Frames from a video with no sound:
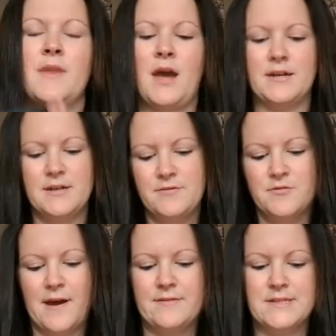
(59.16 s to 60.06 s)
I don't know if
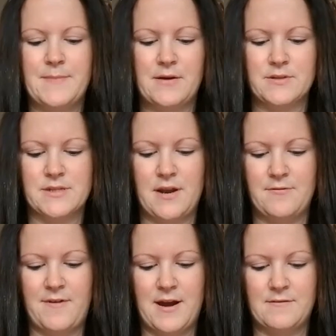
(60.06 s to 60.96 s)
you've ever smelt Snow
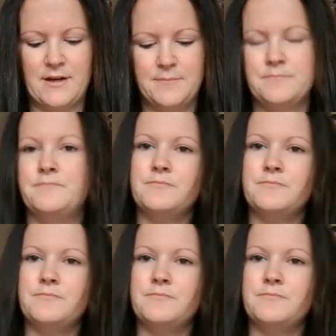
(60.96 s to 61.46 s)
Fairy.